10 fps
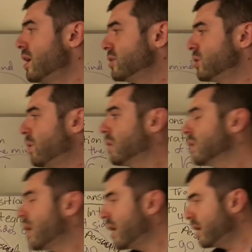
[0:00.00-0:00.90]
So a
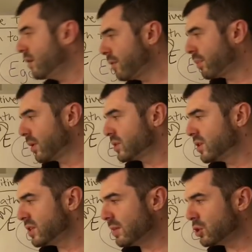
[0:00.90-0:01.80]
lot of a
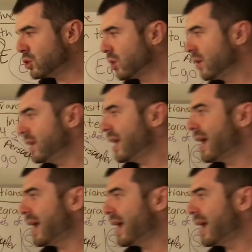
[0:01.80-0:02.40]
person's immaturity